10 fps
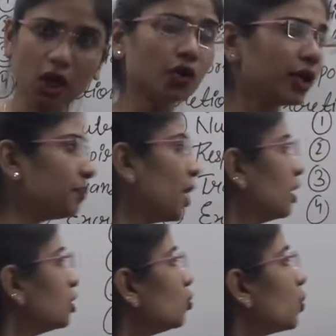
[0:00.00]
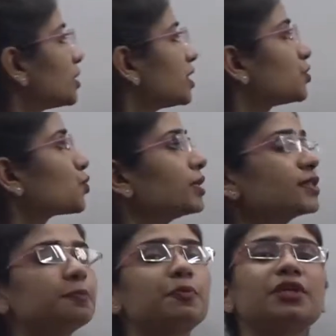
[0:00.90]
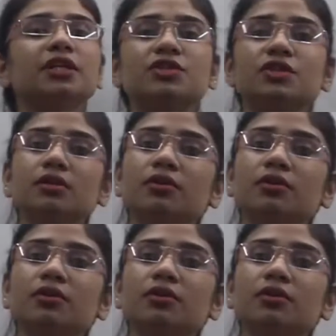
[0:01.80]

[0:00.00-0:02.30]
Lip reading: Okay. Now, what is transportation?